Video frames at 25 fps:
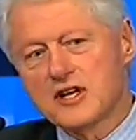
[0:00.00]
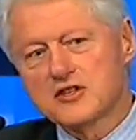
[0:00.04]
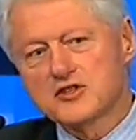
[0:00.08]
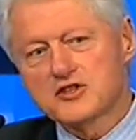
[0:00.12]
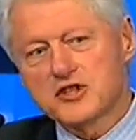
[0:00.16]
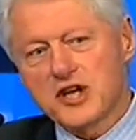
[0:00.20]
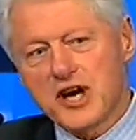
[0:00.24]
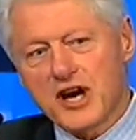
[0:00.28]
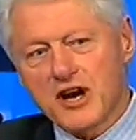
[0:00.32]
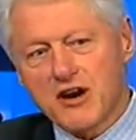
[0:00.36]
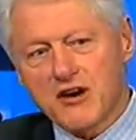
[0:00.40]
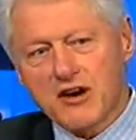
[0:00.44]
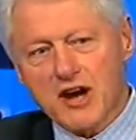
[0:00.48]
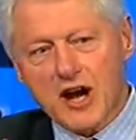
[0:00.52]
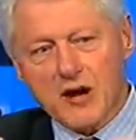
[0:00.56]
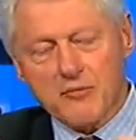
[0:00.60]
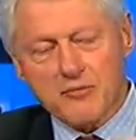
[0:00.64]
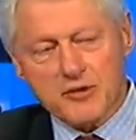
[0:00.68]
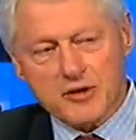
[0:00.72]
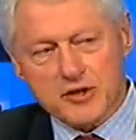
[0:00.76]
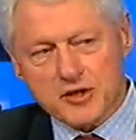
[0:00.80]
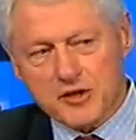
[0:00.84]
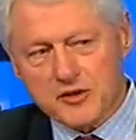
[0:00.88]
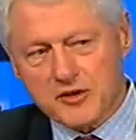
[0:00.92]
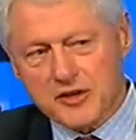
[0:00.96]
shared
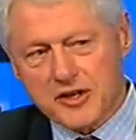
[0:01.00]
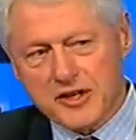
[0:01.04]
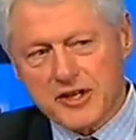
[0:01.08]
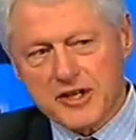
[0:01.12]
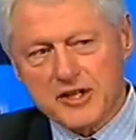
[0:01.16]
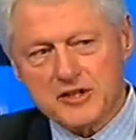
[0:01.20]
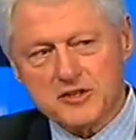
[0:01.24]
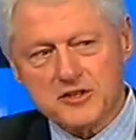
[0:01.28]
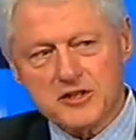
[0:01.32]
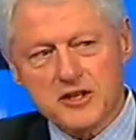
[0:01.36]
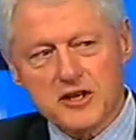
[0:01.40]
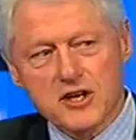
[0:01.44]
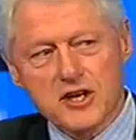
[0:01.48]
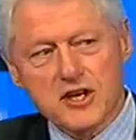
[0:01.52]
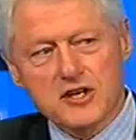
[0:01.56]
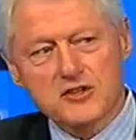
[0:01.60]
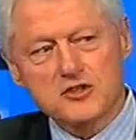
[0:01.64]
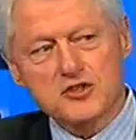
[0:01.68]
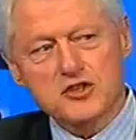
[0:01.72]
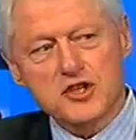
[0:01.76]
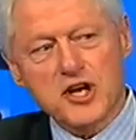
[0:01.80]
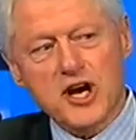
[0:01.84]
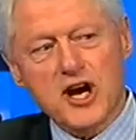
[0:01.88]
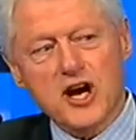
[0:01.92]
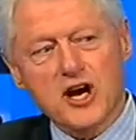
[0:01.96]
opportunities,
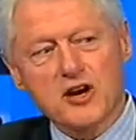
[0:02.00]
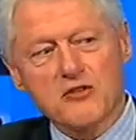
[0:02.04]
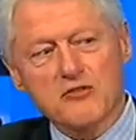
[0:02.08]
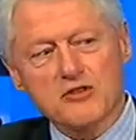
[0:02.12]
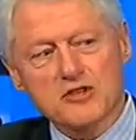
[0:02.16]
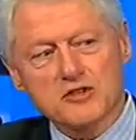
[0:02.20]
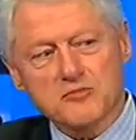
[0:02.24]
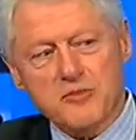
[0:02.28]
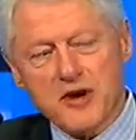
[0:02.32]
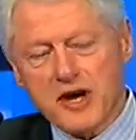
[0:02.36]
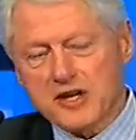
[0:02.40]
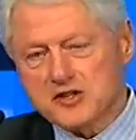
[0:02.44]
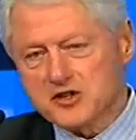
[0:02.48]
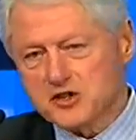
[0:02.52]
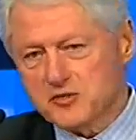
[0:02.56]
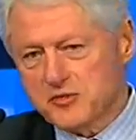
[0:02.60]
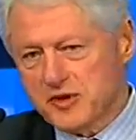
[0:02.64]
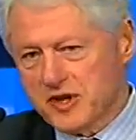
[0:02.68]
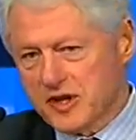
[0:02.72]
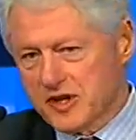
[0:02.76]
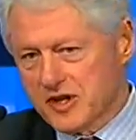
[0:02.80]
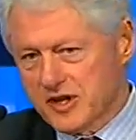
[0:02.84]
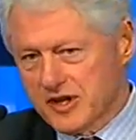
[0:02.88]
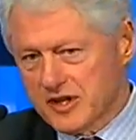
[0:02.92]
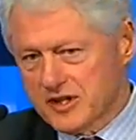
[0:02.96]
shared
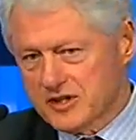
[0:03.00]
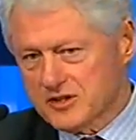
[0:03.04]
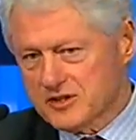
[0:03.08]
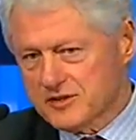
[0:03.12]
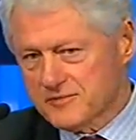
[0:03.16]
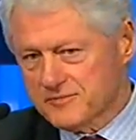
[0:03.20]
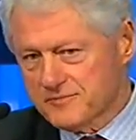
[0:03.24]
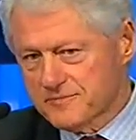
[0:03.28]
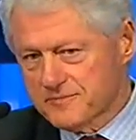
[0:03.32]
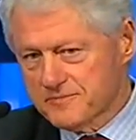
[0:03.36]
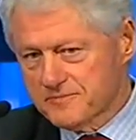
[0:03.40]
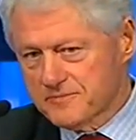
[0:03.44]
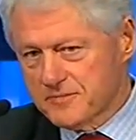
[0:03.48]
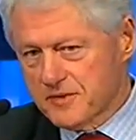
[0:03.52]
responsibilities,